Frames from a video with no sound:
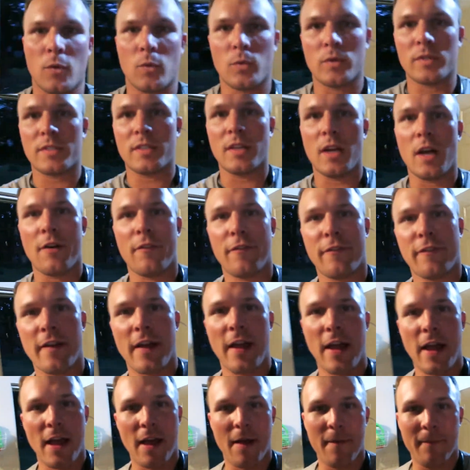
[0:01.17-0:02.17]
What's up,
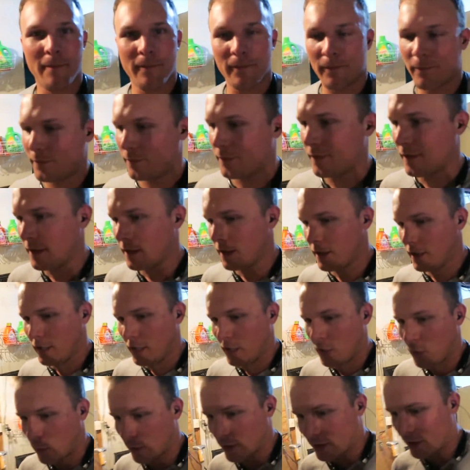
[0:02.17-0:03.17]
fam?
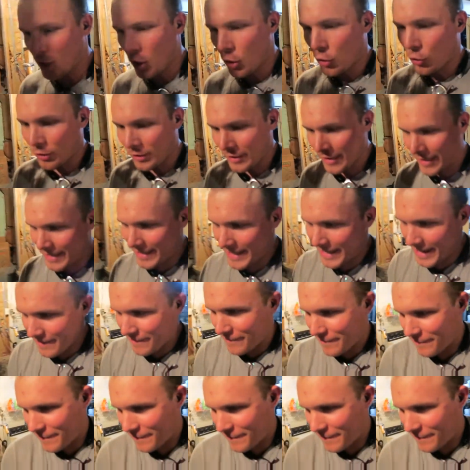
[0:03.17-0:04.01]
Window cleaning